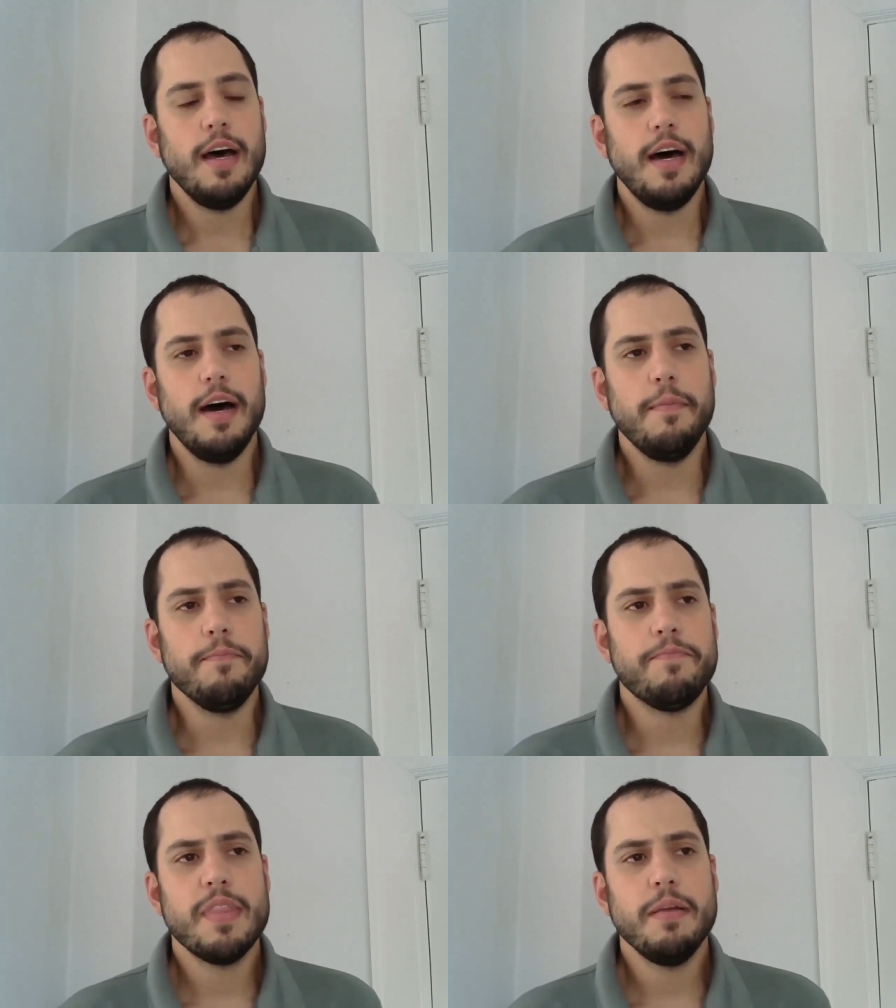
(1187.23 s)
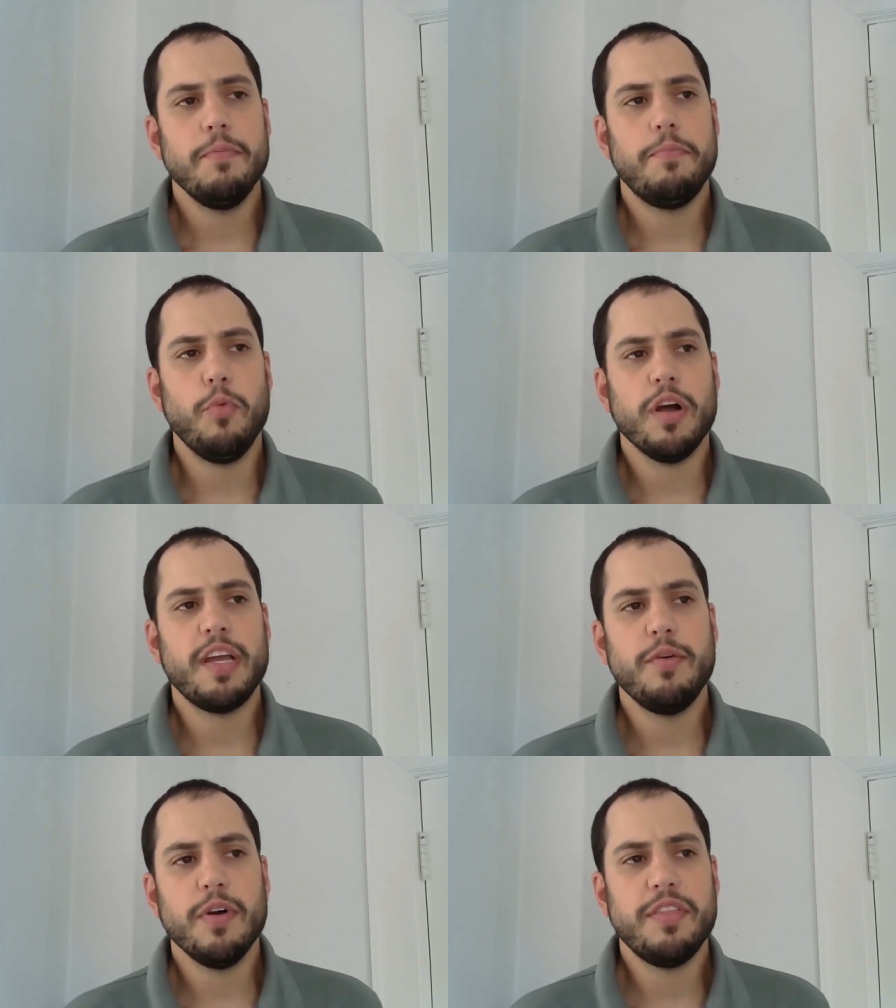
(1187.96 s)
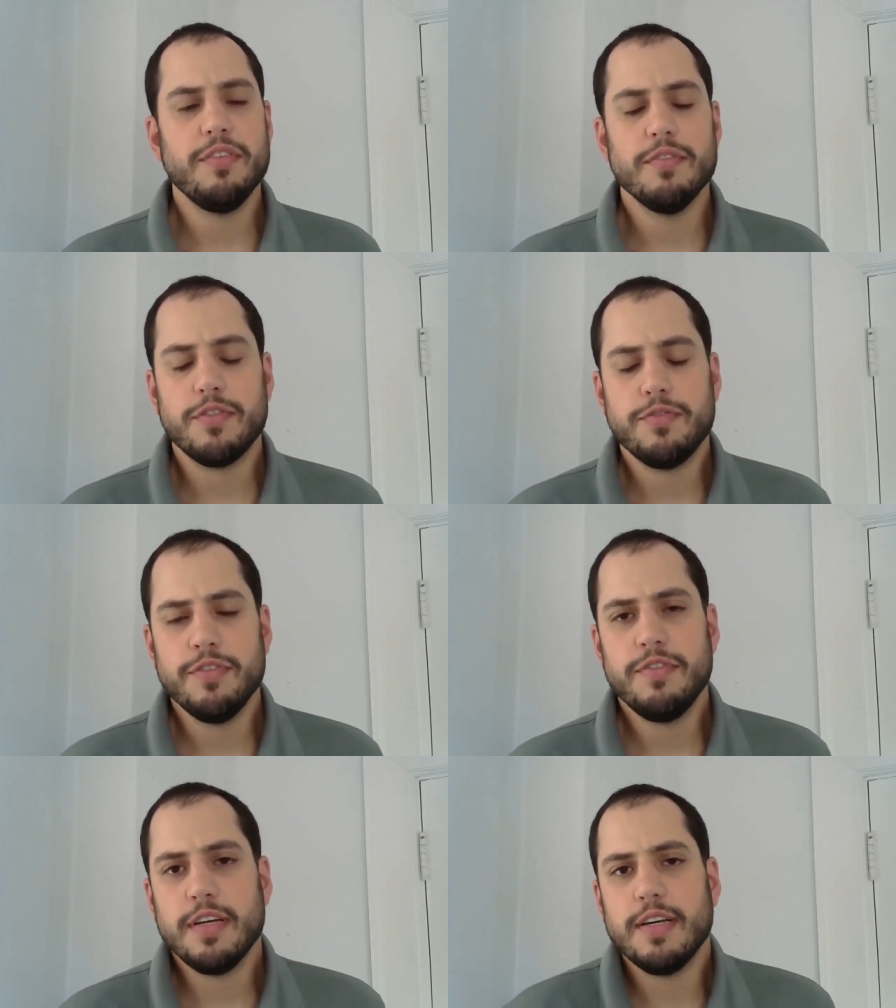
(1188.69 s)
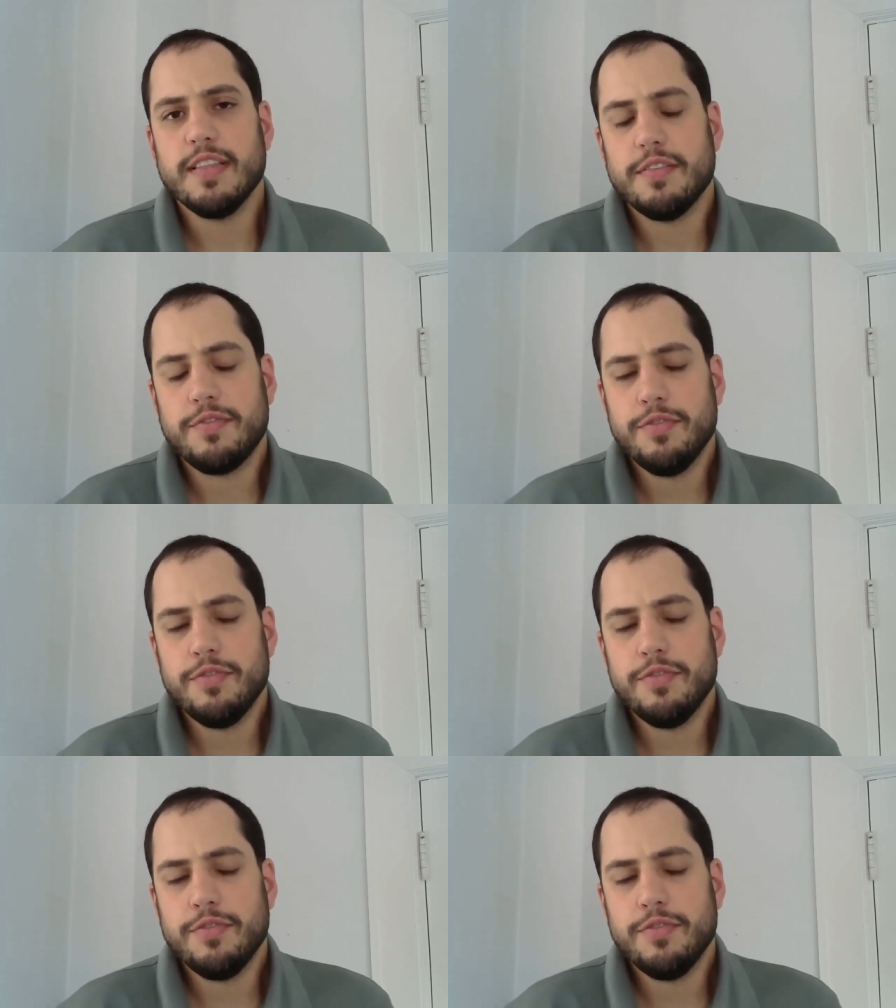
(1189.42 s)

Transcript: Um, working with through the, uh,